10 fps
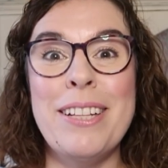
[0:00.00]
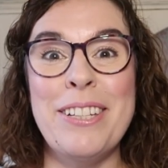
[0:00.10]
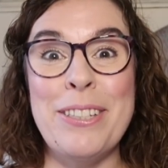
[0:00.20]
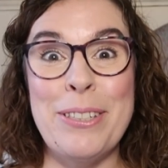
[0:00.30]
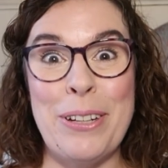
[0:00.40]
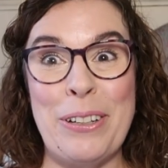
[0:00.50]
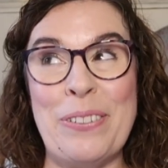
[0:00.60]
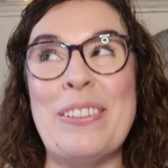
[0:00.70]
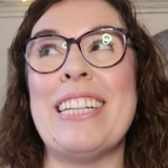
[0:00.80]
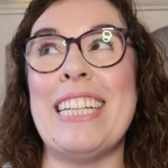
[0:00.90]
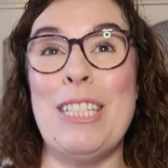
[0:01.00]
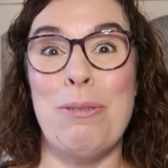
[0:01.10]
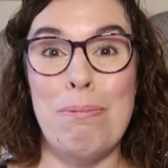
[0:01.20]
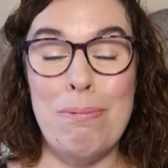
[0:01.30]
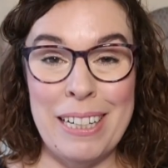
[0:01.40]
so that is
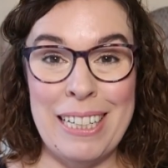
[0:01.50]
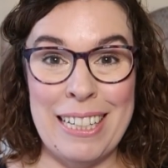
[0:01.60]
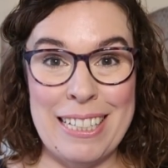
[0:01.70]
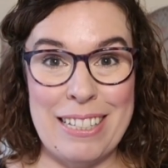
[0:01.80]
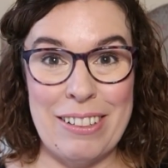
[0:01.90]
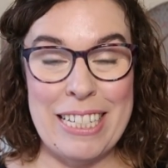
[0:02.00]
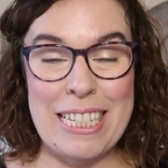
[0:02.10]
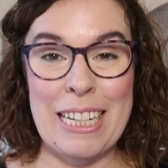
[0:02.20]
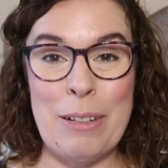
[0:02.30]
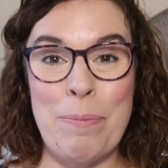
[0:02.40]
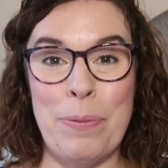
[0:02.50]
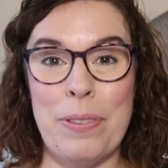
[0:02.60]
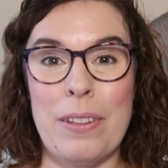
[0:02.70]
really exciting.